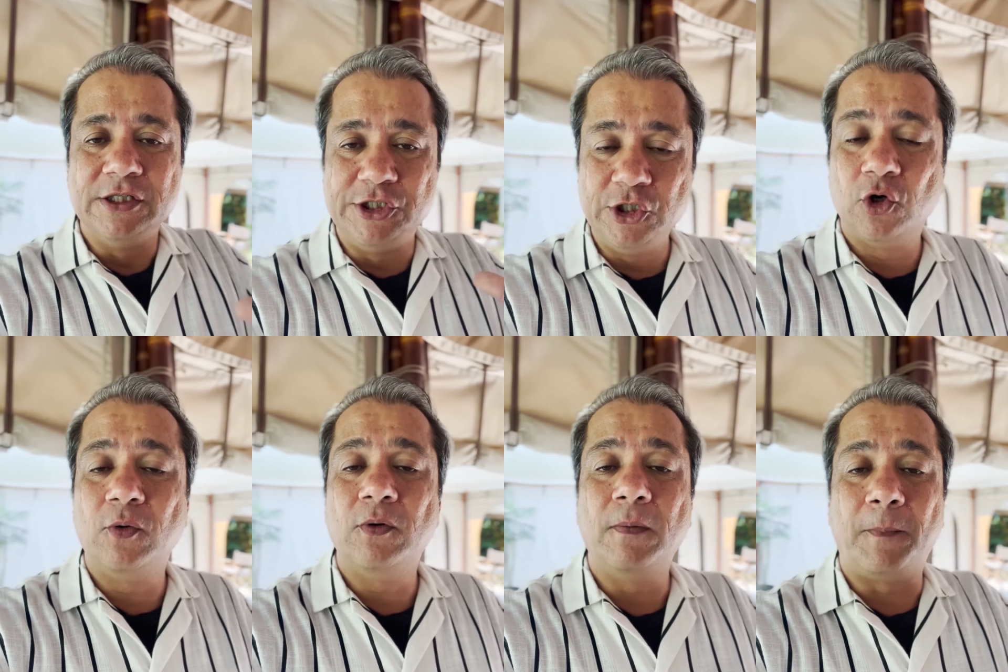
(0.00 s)

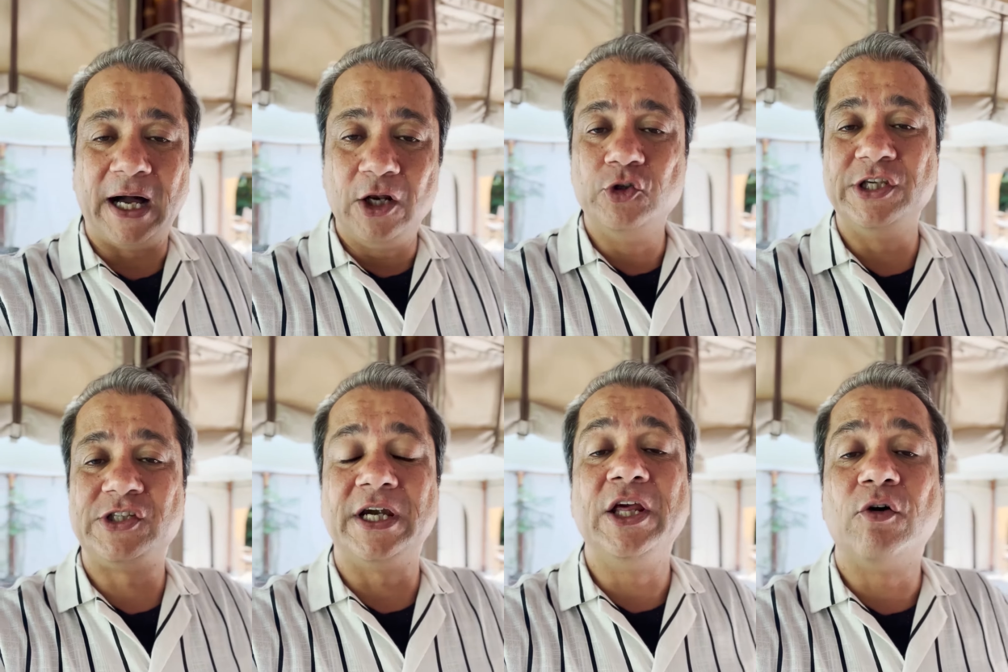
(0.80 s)
geobiology
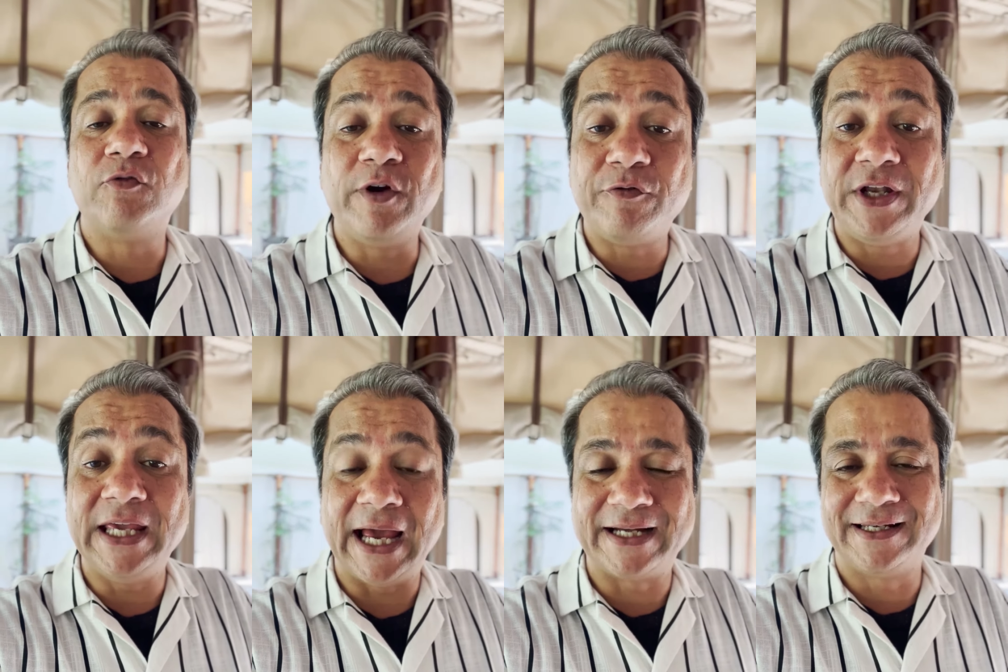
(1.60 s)
study of 50
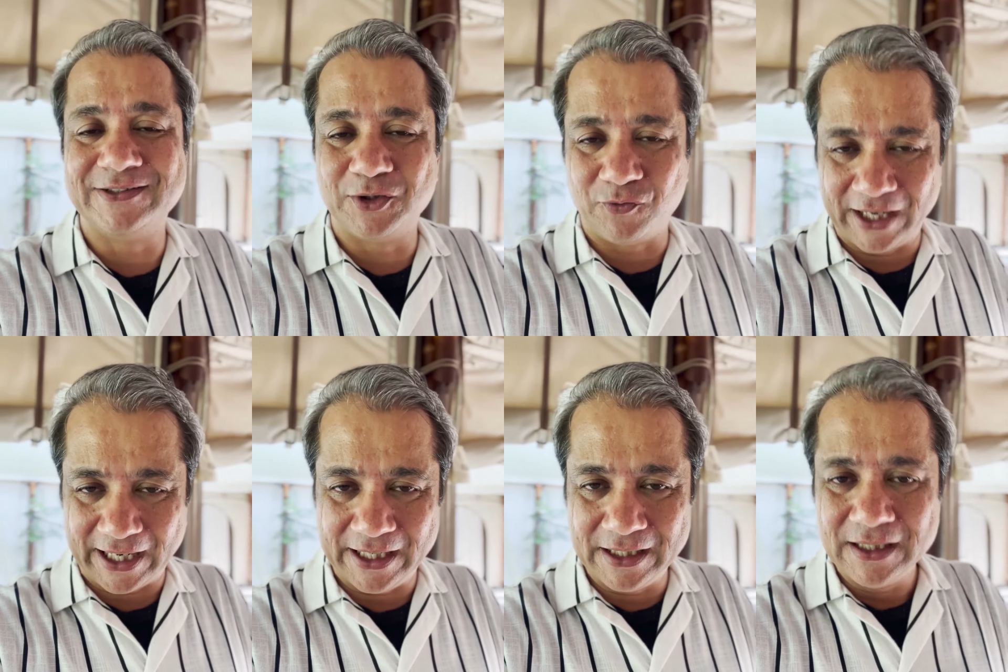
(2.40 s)
hectares of
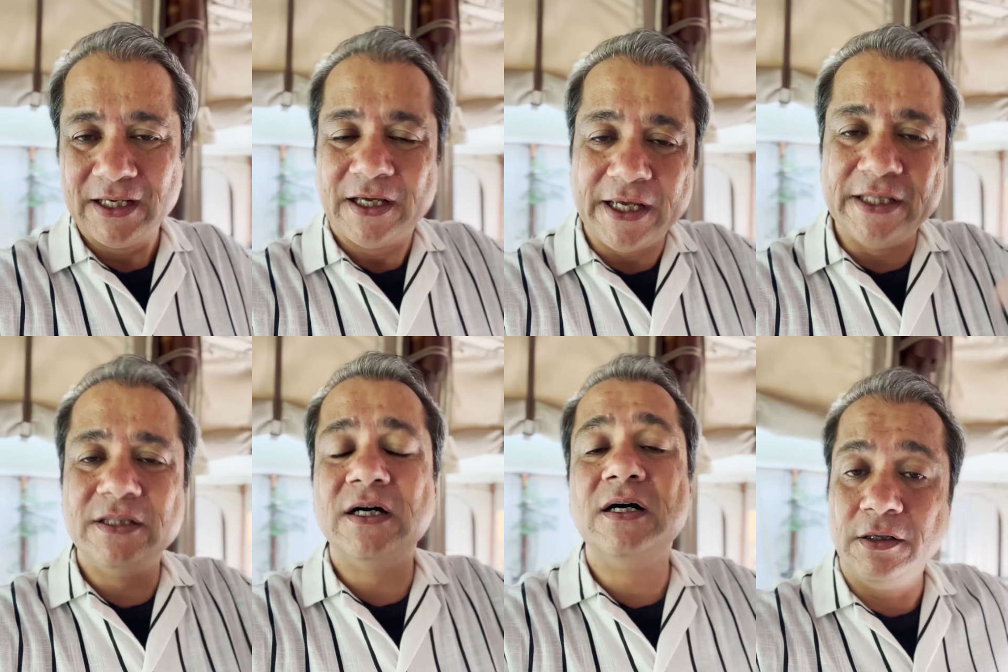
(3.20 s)
land in
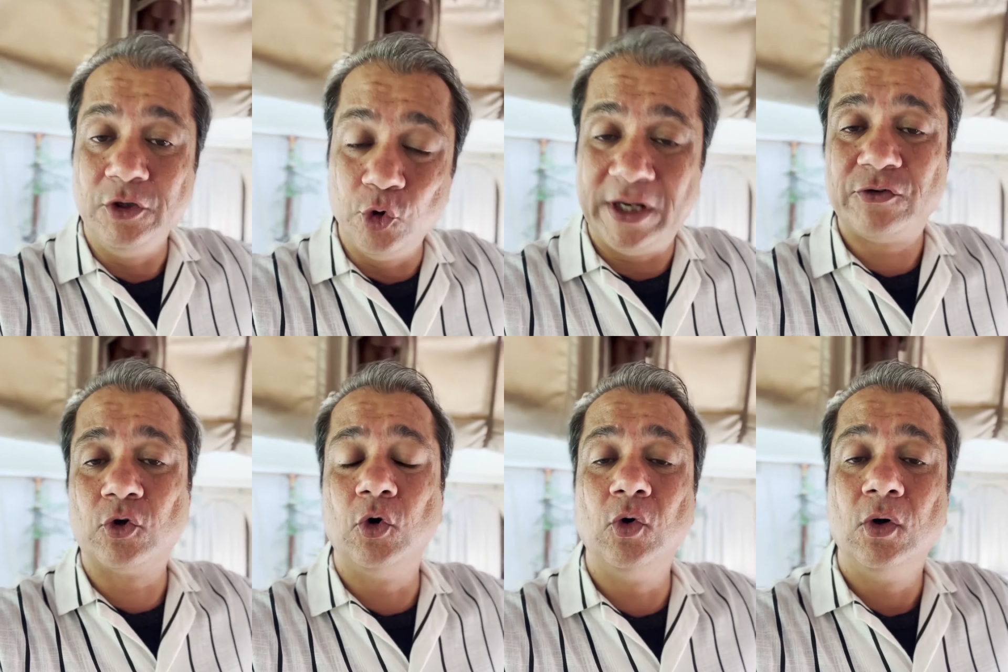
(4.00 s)
the
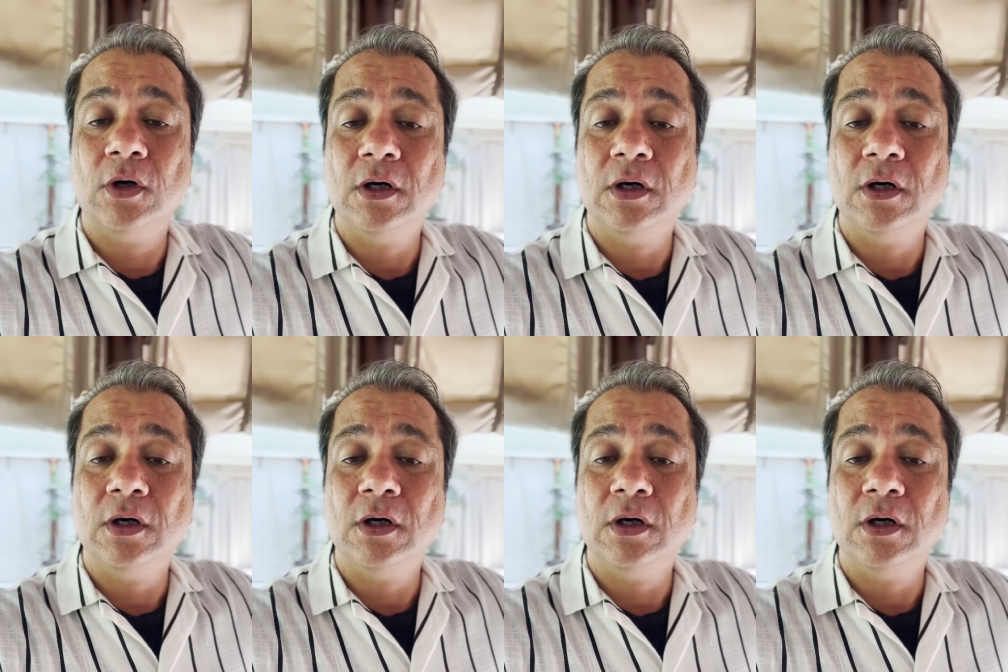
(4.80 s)
UNESCO